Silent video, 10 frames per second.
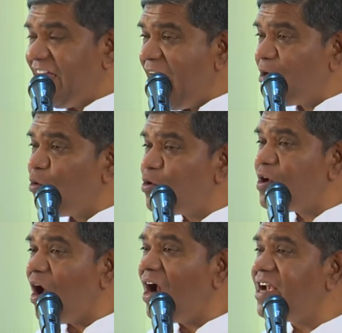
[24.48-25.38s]
They could
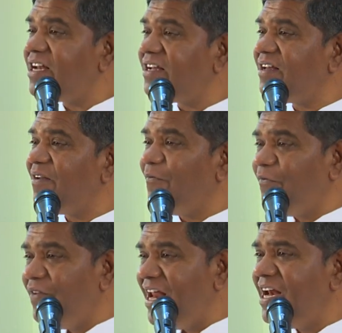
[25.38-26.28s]
not
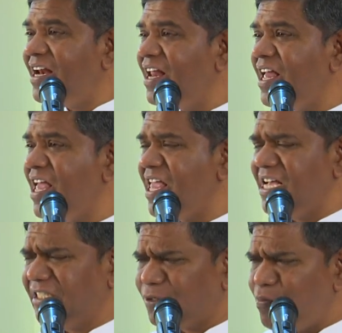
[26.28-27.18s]
win
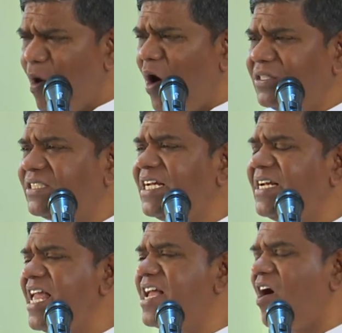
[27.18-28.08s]
a small
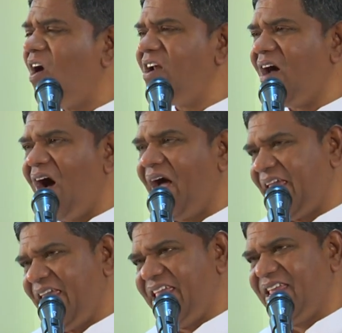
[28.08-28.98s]
city called Ai.